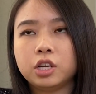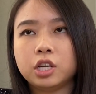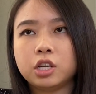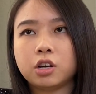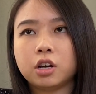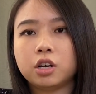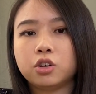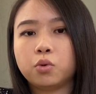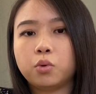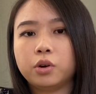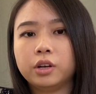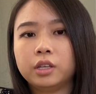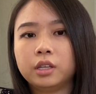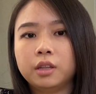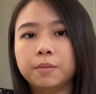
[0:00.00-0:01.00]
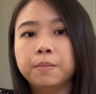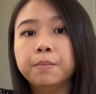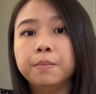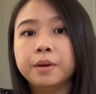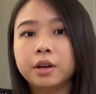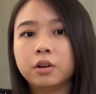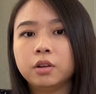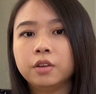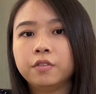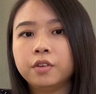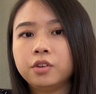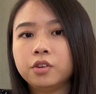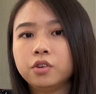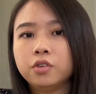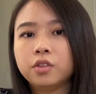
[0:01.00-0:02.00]
start towards the middle of the
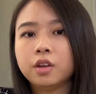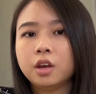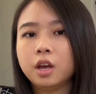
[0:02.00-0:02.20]
tooth,